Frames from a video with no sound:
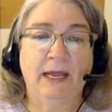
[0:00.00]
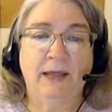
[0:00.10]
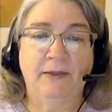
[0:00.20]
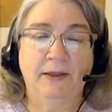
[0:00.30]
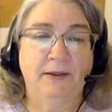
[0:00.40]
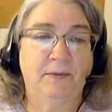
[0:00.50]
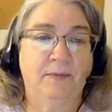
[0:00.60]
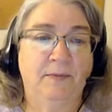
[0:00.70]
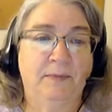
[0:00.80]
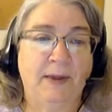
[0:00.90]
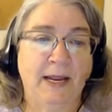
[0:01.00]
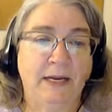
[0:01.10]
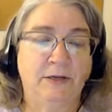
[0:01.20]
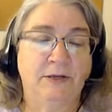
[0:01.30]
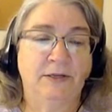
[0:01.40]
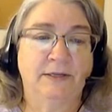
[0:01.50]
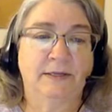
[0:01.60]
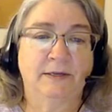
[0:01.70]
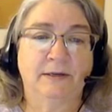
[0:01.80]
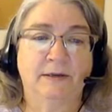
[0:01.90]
and then the pages,